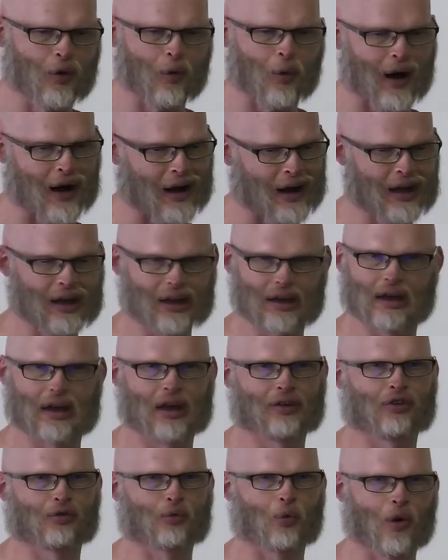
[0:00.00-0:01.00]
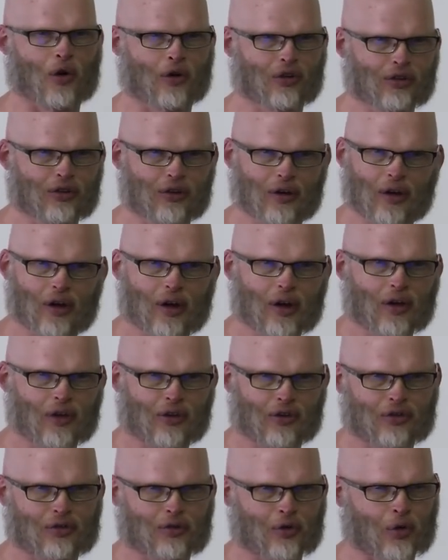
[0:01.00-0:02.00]
know why, just was. I
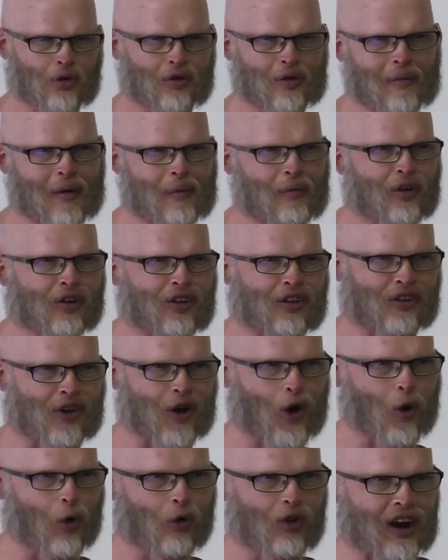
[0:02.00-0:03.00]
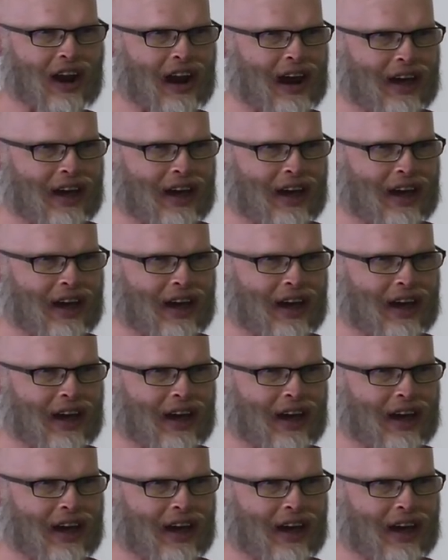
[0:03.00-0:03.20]
was drawn to it maybe because it's cold and I